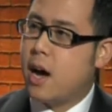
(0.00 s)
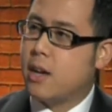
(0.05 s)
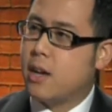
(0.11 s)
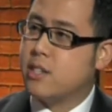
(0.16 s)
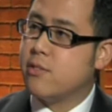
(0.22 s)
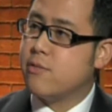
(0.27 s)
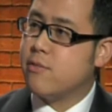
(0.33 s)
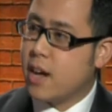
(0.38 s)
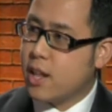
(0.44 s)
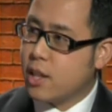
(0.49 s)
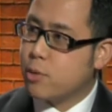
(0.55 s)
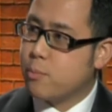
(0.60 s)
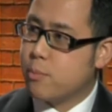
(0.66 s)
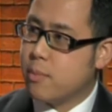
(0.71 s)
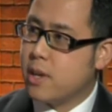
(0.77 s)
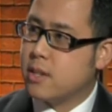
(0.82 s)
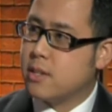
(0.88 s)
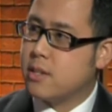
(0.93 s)

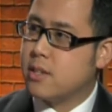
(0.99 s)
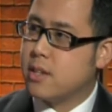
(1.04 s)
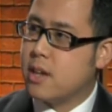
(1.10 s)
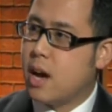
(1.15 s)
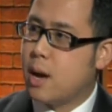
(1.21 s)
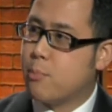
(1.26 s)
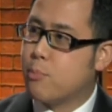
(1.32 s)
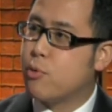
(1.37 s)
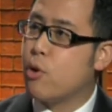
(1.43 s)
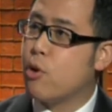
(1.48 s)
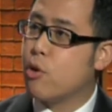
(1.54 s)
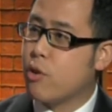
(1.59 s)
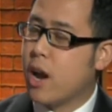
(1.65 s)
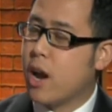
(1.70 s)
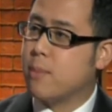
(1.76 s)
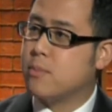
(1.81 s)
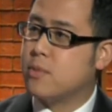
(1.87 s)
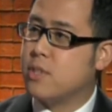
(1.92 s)
development
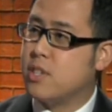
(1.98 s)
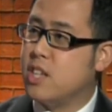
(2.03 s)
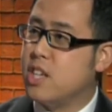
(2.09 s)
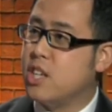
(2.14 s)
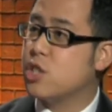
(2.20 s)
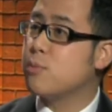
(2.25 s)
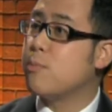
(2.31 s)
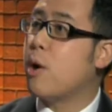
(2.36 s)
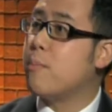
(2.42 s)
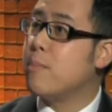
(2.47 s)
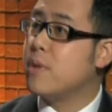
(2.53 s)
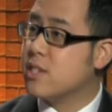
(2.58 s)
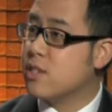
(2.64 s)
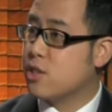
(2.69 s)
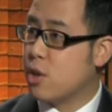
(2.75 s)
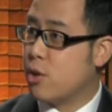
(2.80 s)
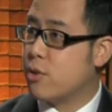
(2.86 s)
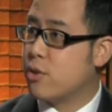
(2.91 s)
program to teach small
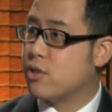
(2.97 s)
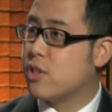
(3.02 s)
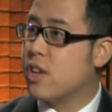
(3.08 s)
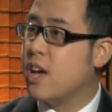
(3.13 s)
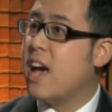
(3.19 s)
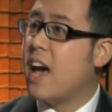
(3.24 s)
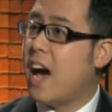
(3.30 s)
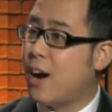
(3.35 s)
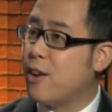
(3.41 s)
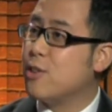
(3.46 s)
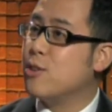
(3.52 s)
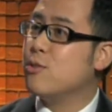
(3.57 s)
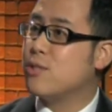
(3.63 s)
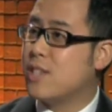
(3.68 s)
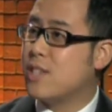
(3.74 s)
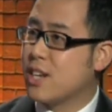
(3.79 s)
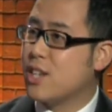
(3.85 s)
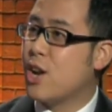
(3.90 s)
business owners how to
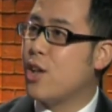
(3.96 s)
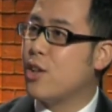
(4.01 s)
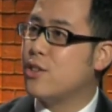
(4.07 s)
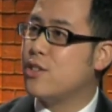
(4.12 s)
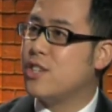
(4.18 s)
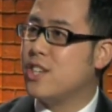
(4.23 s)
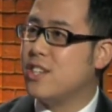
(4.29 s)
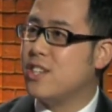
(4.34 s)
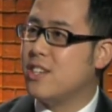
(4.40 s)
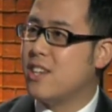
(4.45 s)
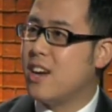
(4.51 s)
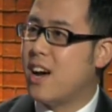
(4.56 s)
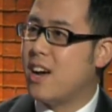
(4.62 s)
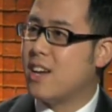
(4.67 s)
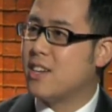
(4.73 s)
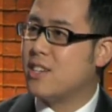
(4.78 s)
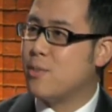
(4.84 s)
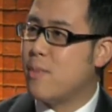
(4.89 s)
use technology
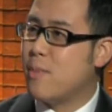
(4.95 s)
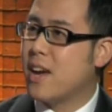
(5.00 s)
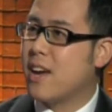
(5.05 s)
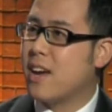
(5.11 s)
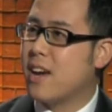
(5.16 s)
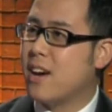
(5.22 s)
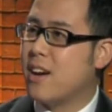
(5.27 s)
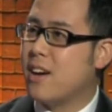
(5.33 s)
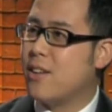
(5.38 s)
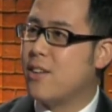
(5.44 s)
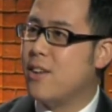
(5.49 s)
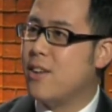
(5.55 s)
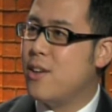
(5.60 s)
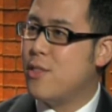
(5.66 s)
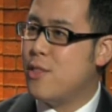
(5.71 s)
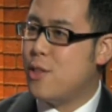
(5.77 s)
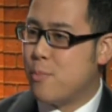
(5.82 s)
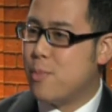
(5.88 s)
to make
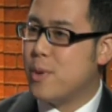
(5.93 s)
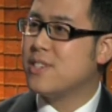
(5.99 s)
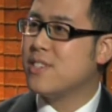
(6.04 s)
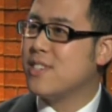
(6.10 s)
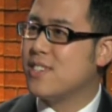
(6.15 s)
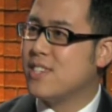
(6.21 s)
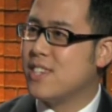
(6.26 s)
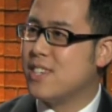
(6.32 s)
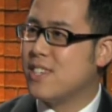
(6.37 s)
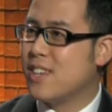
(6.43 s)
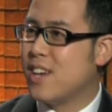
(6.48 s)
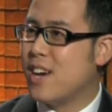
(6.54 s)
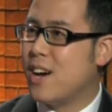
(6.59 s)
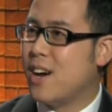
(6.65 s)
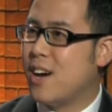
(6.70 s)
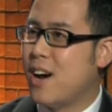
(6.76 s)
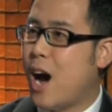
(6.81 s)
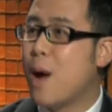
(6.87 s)
their businesses
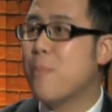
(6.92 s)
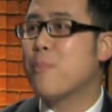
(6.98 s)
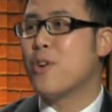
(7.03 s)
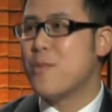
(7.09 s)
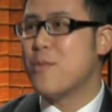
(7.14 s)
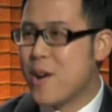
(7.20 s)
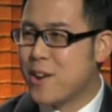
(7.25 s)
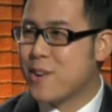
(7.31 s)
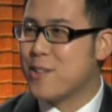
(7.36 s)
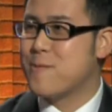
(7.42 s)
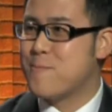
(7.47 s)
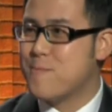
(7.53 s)
operate better.